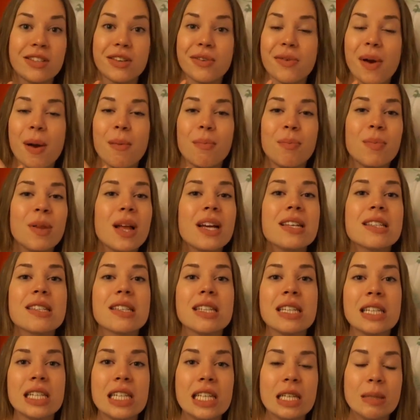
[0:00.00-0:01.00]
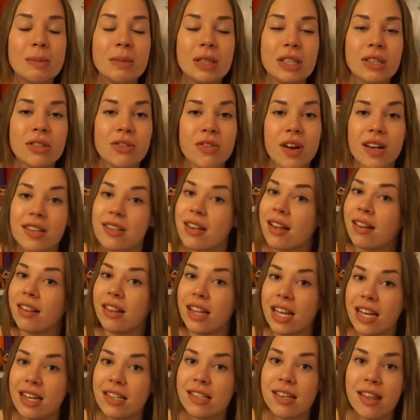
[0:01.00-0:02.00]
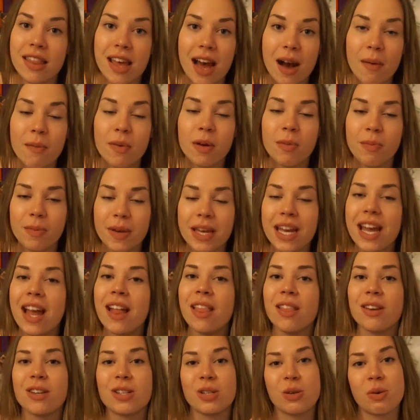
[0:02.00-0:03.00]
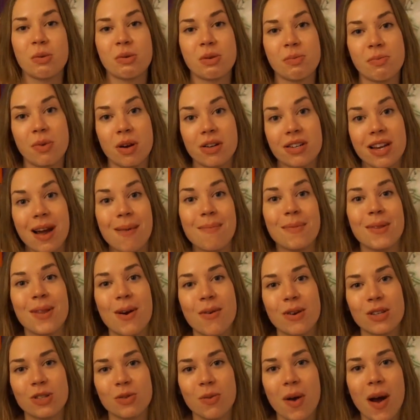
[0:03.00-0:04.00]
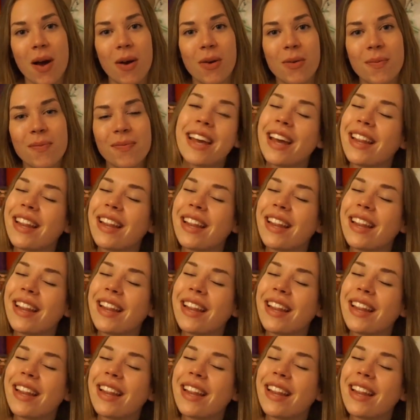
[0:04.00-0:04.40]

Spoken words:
Instagram, plus an email address, and links to that will be in the description bar down below as well.